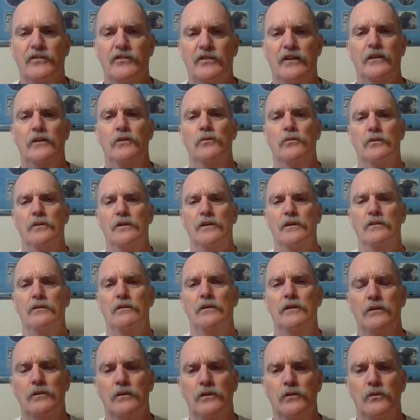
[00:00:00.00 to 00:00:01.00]
that
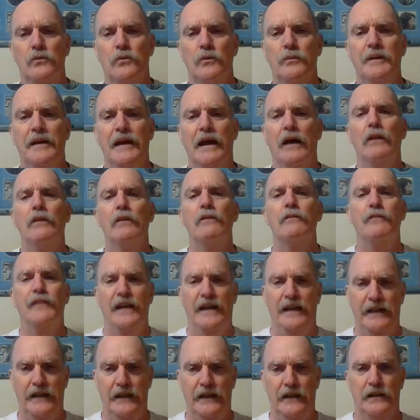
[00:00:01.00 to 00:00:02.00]
you would be
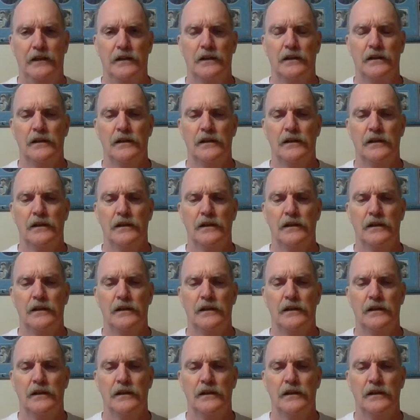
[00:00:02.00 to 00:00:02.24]
elevated